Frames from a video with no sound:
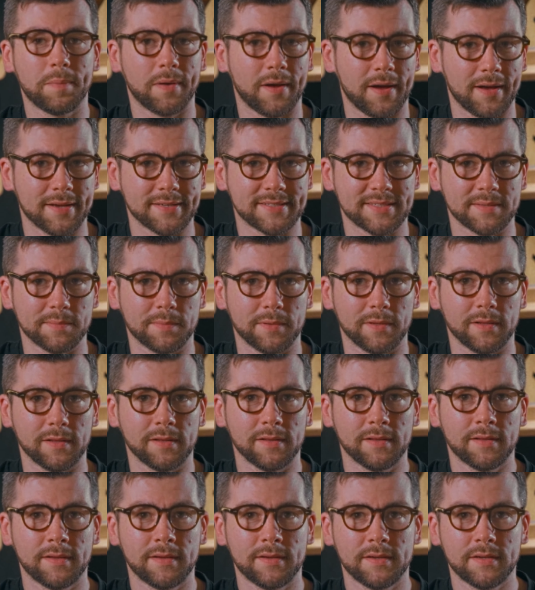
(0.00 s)

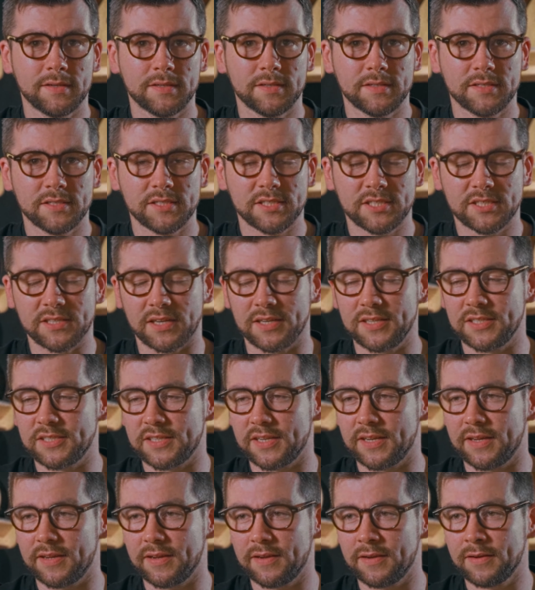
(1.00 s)
possible
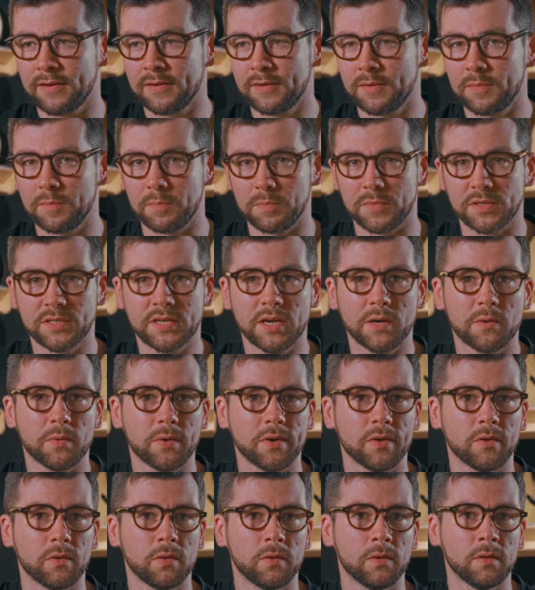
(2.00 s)
sizing,
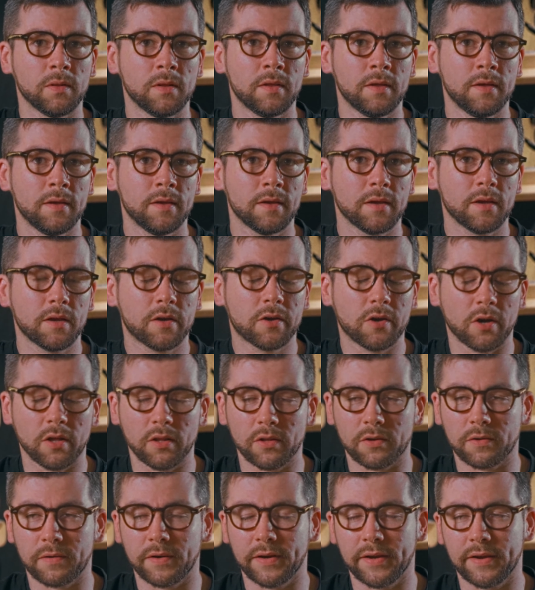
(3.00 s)
material,
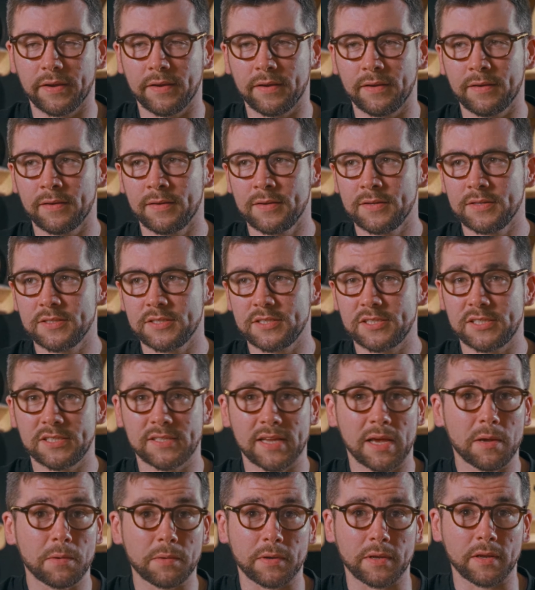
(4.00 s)
coloring,
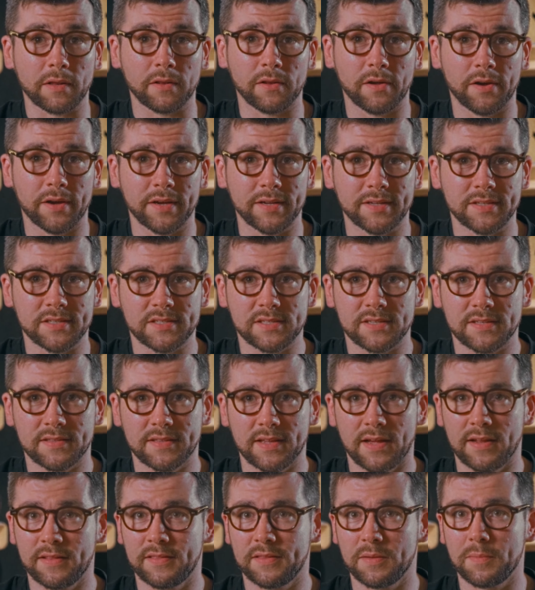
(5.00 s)
sounding lines
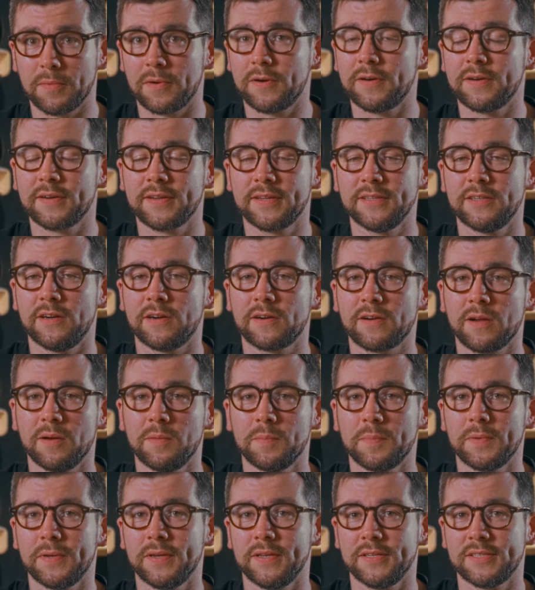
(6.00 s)
that the Martin Guitar
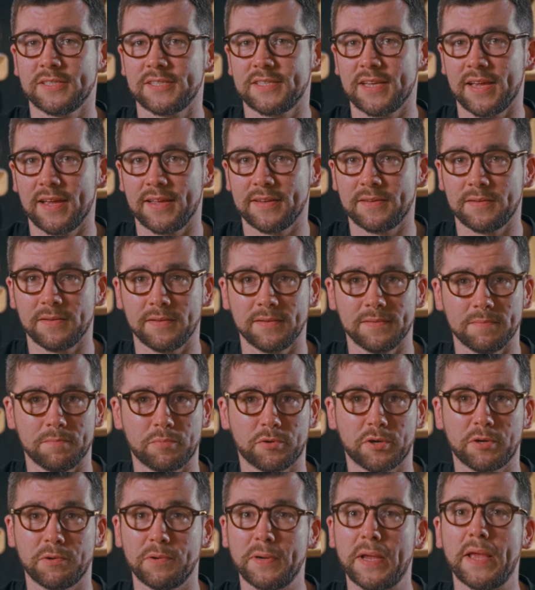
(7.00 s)
Company set
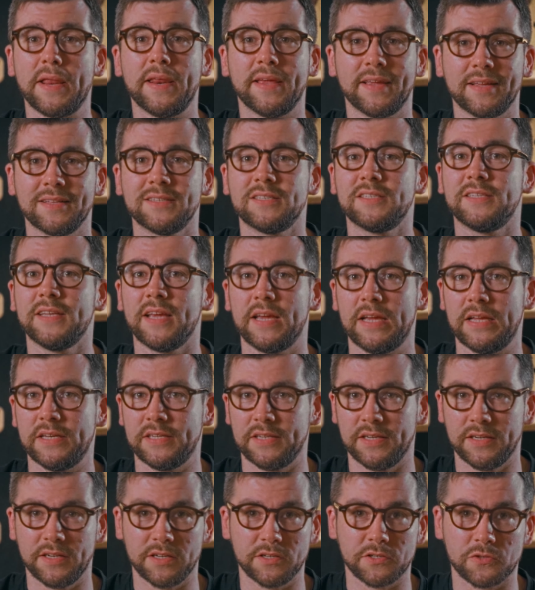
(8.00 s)
creating its
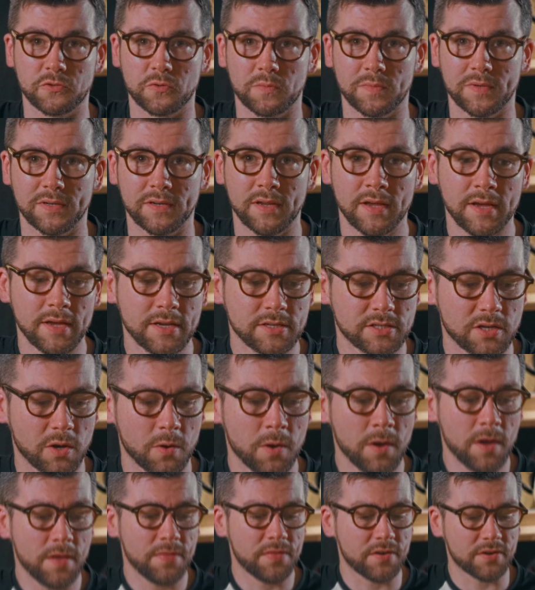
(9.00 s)
D18 instrument.
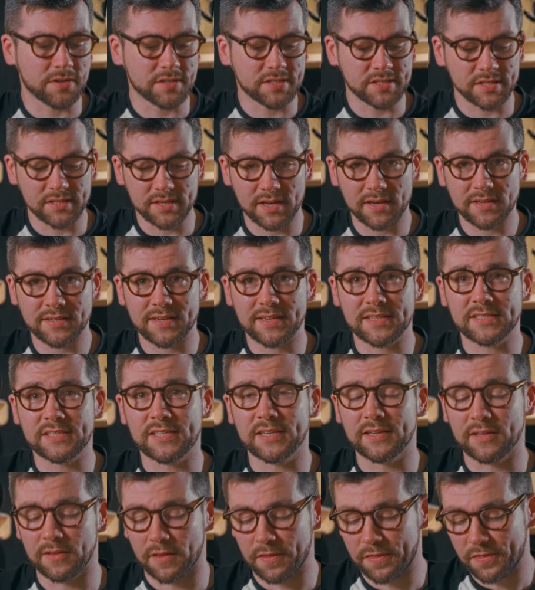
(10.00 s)
So there's not a
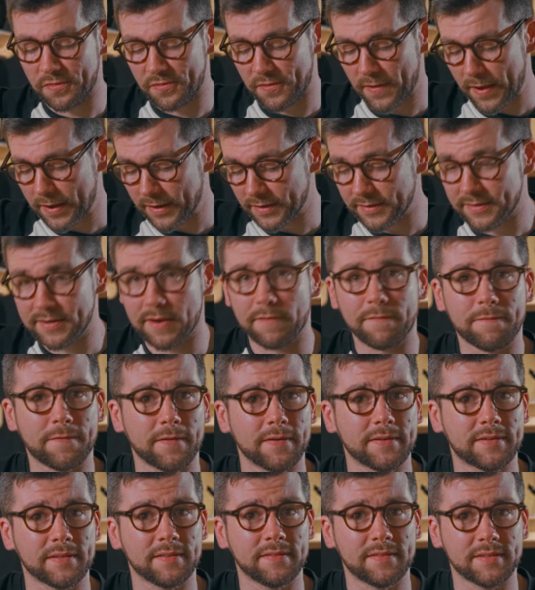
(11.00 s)
single thing
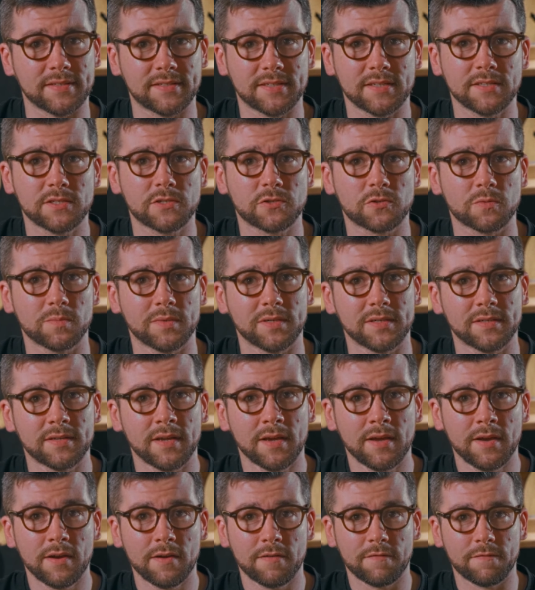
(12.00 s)
different in this instrument
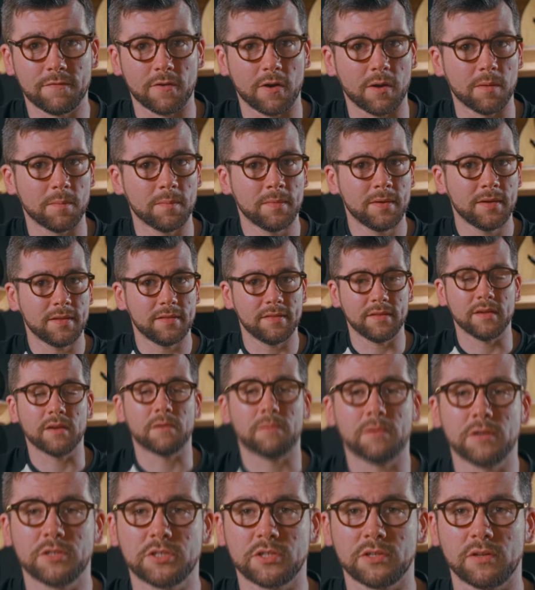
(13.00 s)
from the
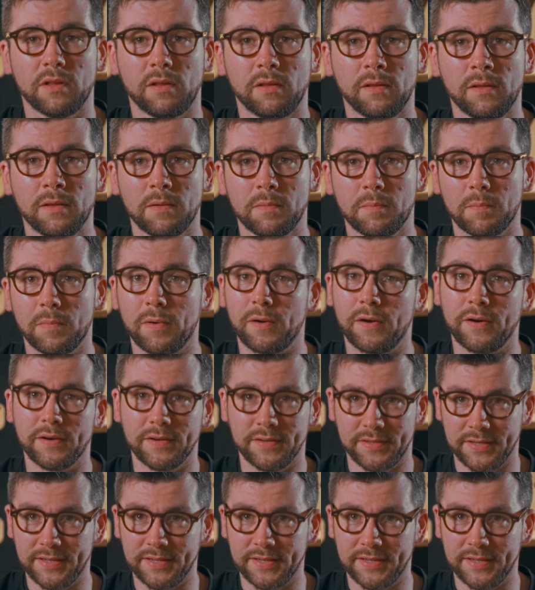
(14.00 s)
original Martin